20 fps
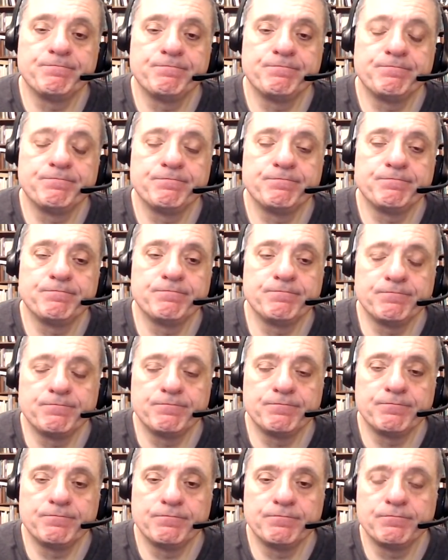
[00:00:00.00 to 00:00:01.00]

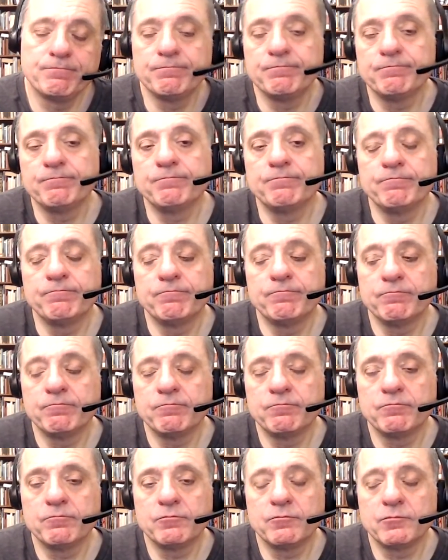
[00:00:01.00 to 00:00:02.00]

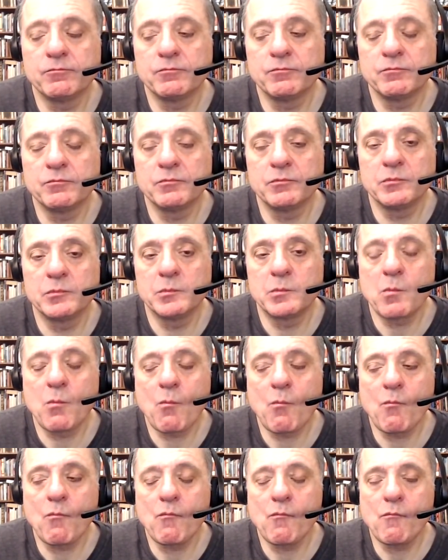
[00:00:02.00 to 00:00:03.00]

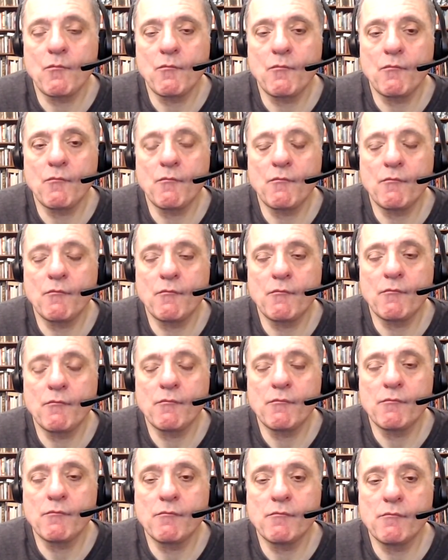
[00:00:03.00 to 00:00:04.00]

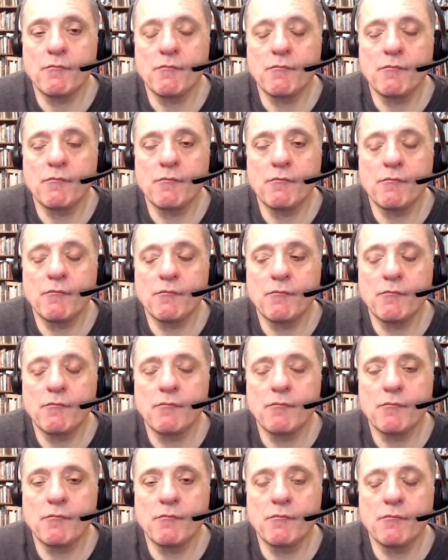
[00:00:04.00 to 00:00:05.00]

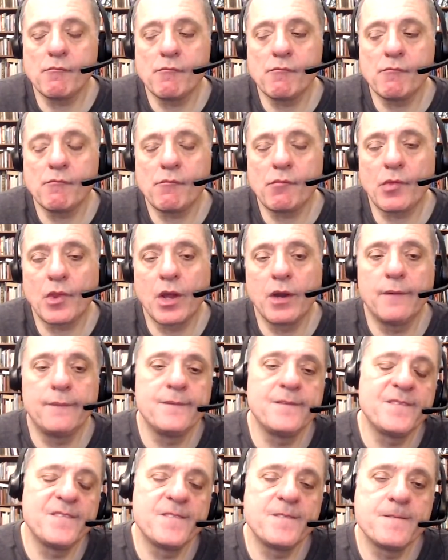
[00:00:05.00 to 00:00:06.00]

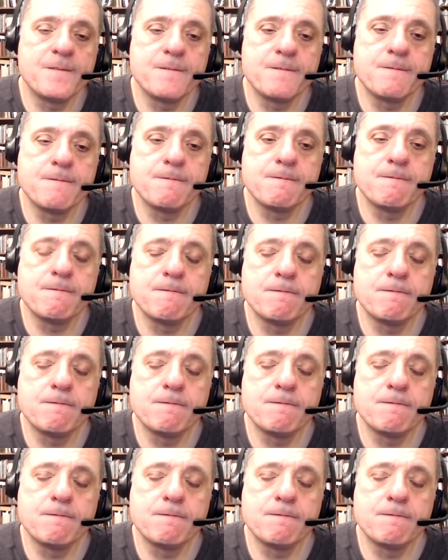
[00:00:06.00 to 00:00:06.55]
(silent)